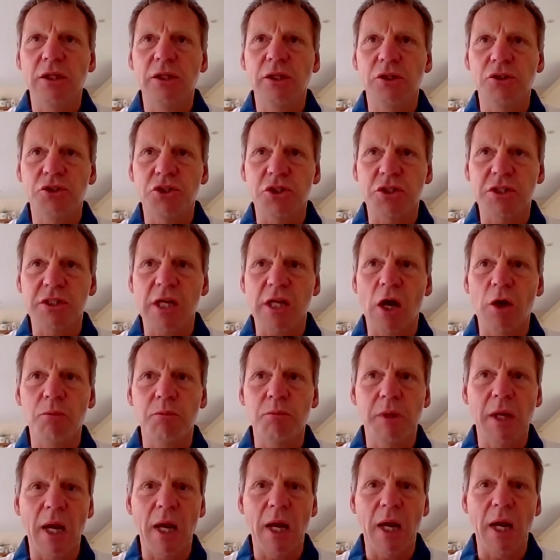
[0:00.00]
you just
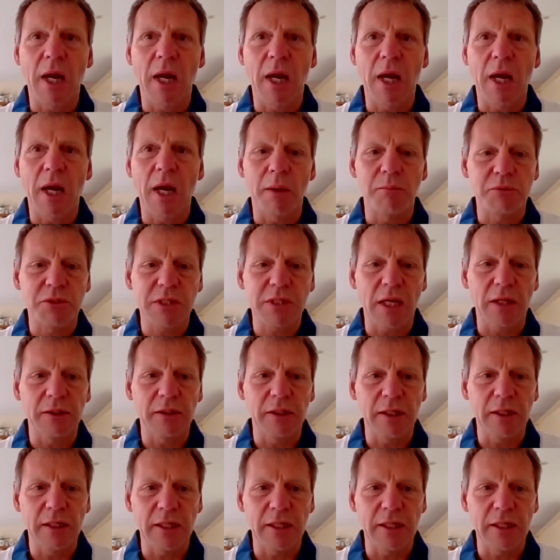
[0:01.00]
hope come Sunday